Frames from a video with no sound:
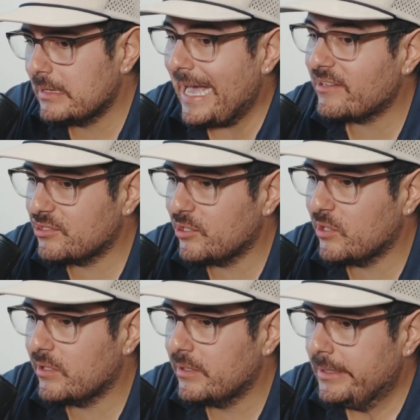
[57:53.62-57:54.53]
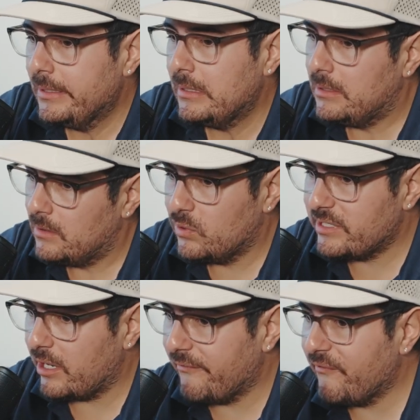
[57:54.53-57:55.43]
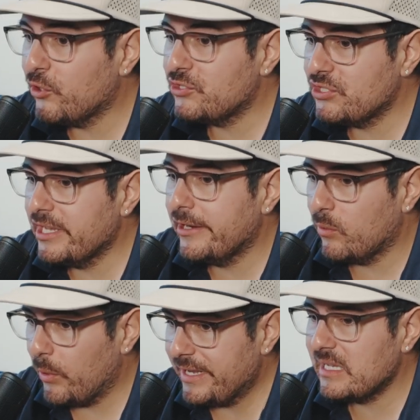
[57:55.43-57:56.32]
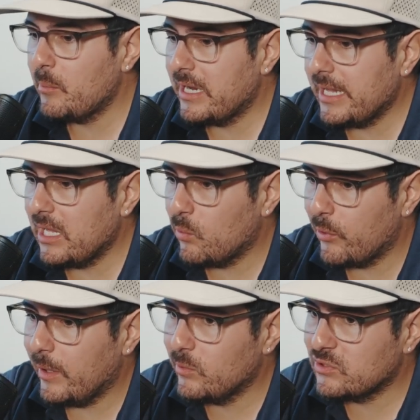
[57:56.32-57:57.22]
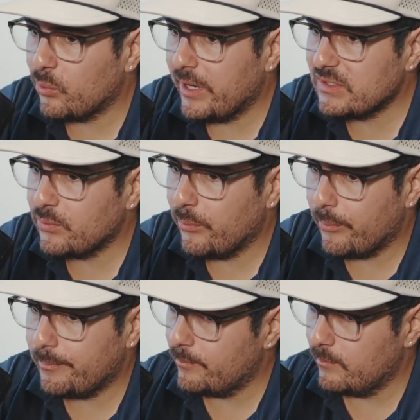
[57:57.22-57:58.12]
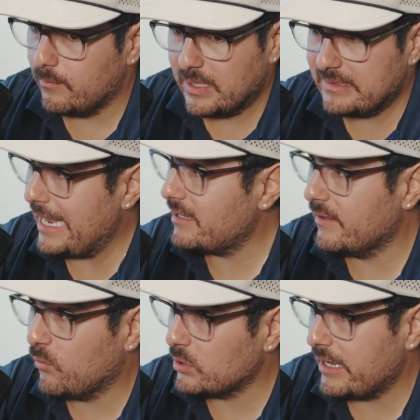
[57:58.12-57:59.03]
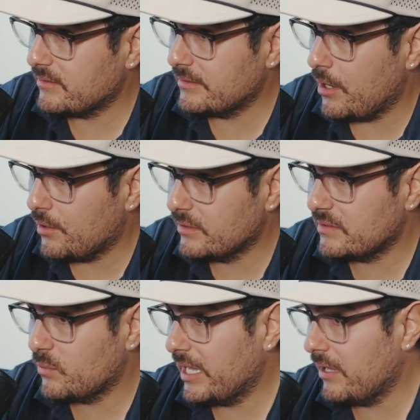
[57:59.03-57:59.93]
last year was like our first year raising money. We were able to raise exactly $4,000. We